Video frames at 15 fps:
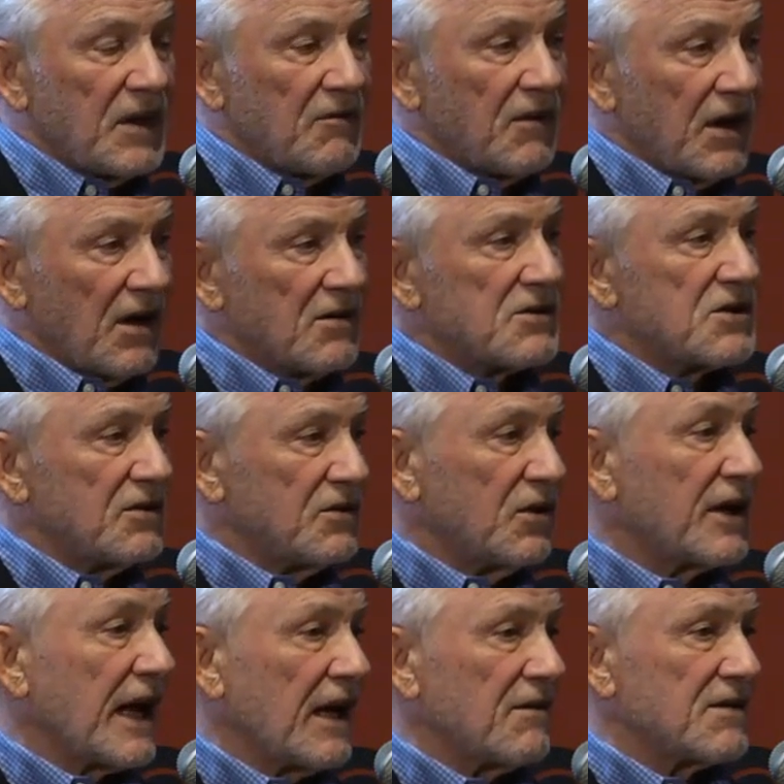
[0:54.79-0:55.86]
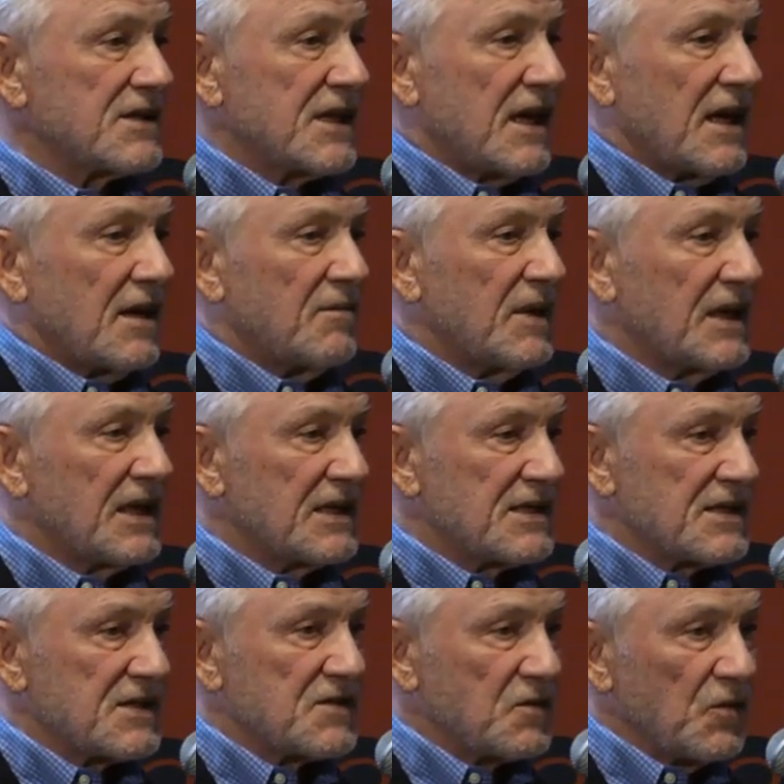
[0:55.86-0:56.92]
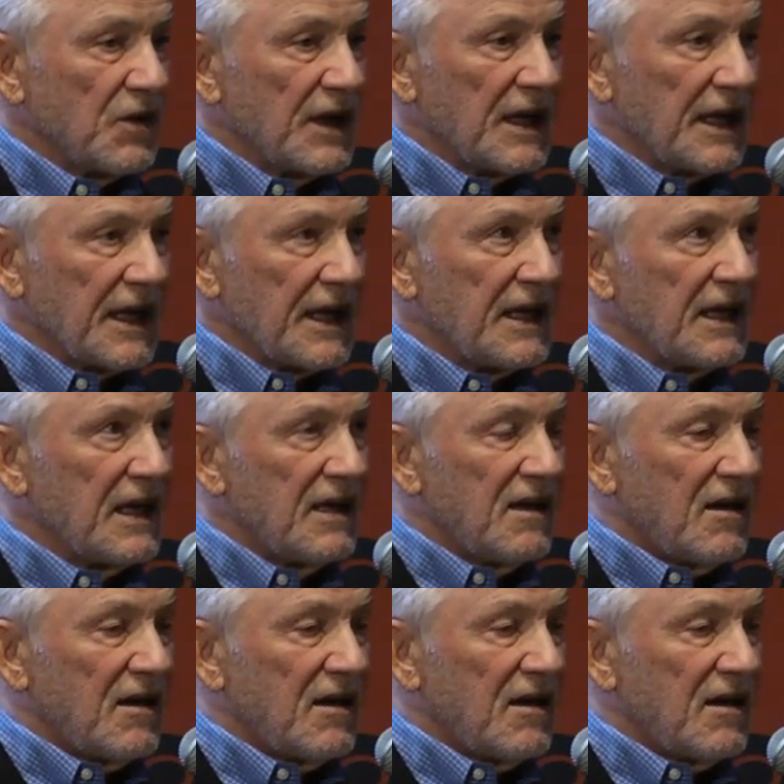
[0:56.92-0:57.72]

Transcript: but we also look outside, because it's really